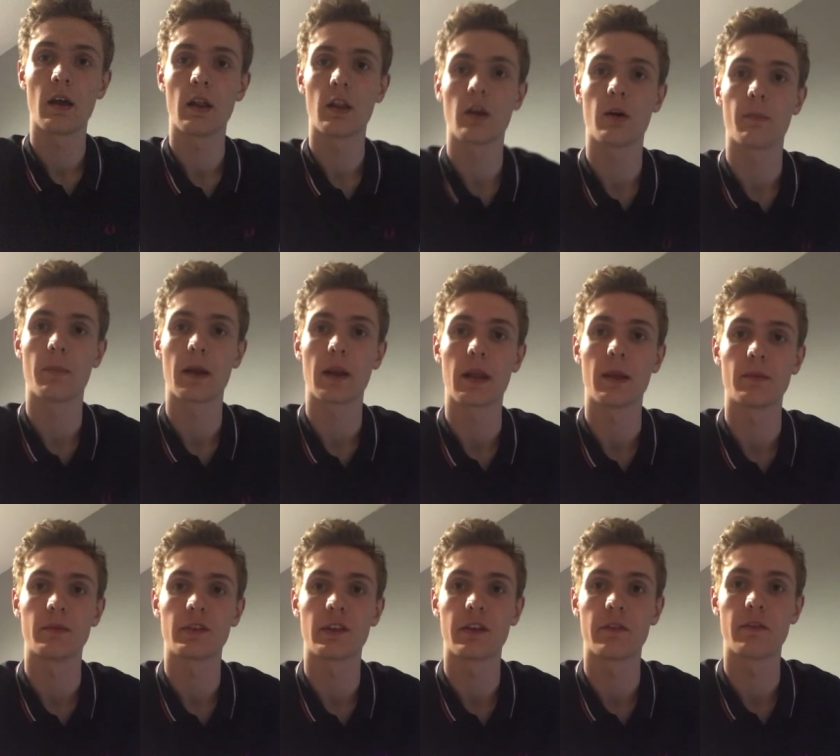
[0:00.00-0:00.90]
Hello, my
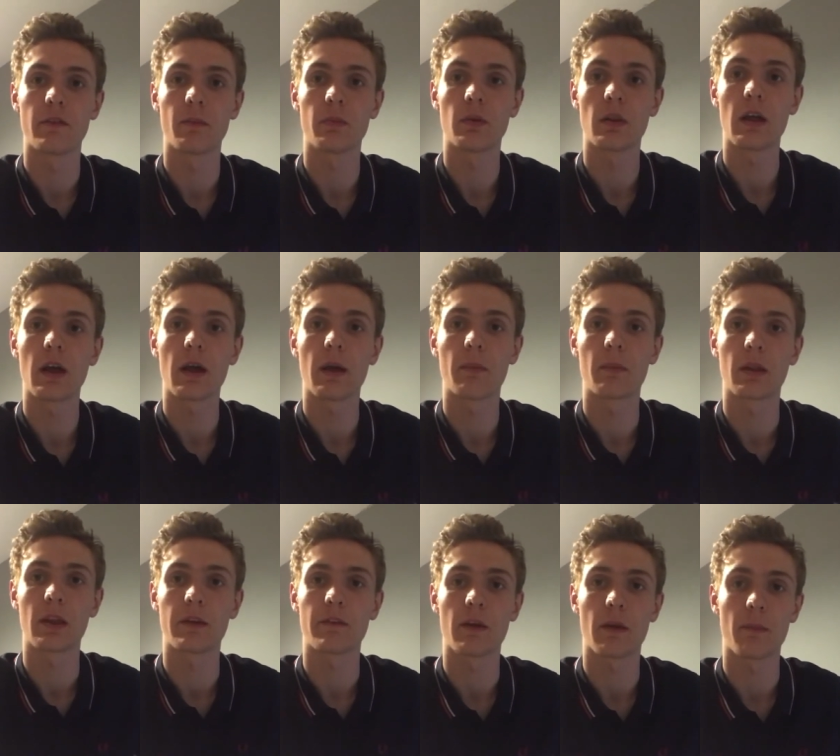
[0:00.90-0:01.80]
name is Stephen Platt. I
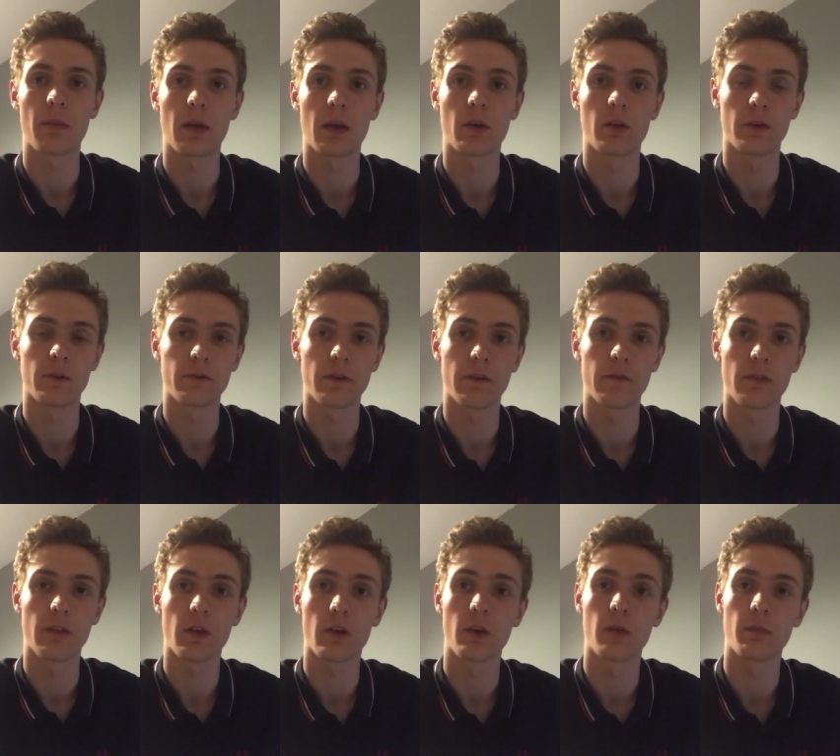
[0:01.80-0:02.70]
believe I'd be a good fit
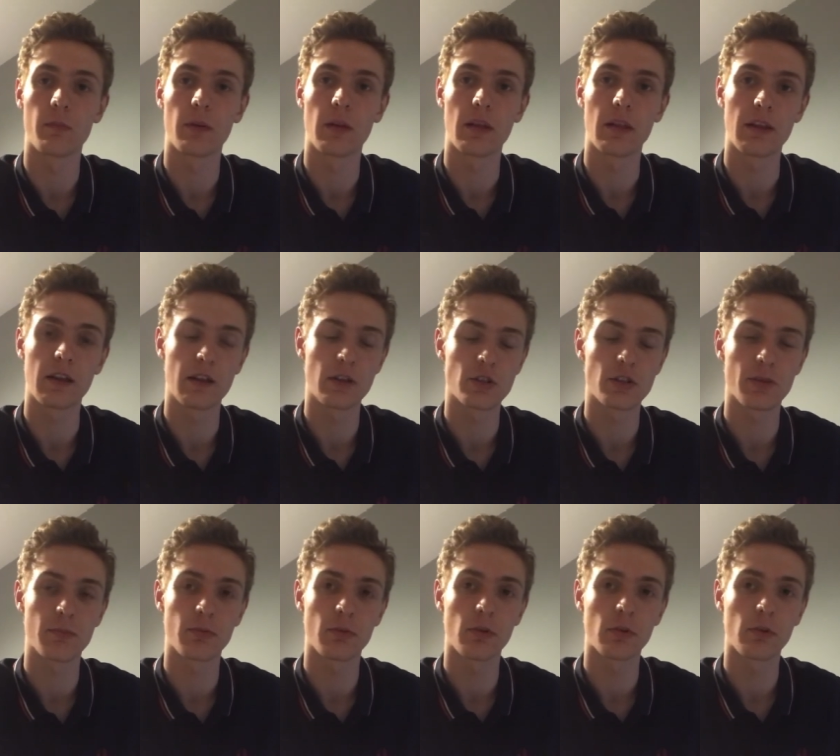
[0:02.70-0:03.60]
for the company
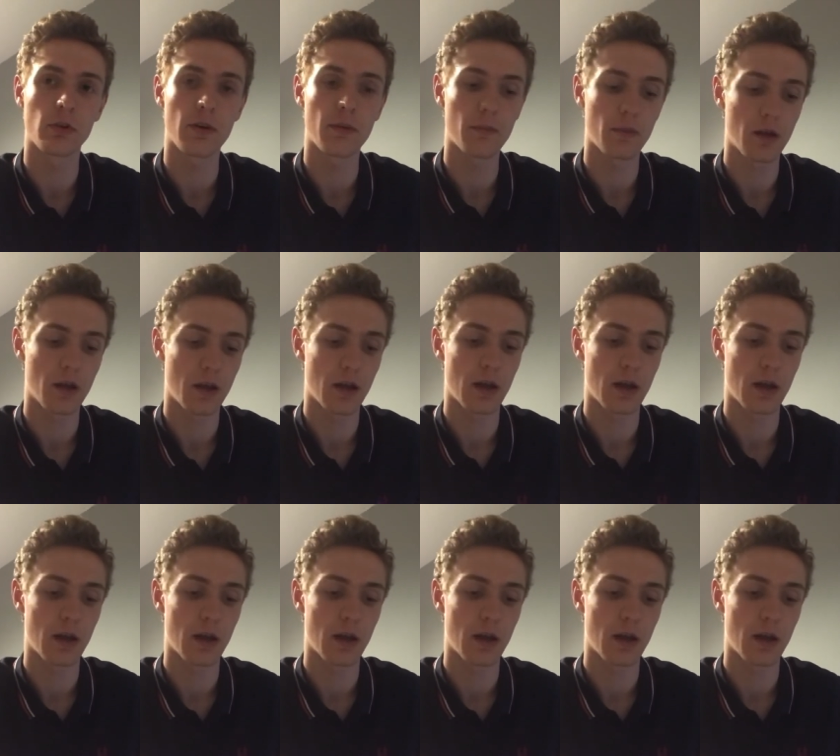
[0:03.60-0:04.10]
leadership program.